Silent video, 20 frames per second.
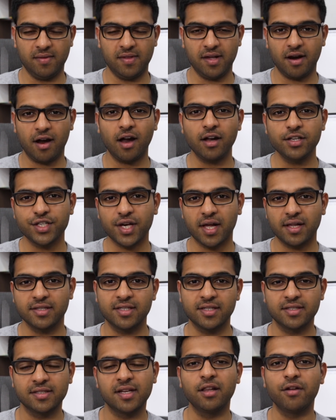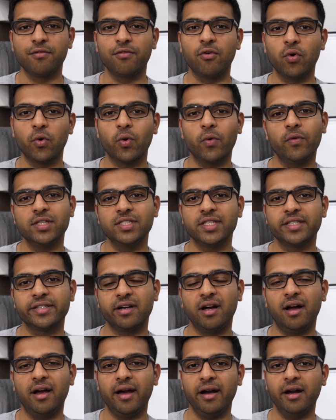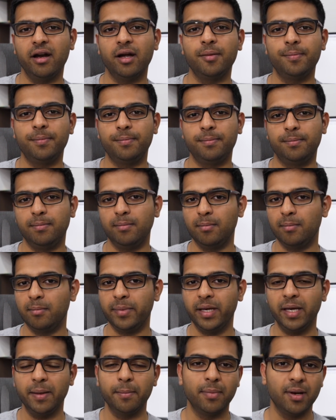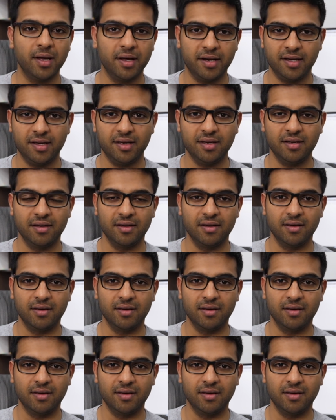there are chances that the photo will just end up being blurry.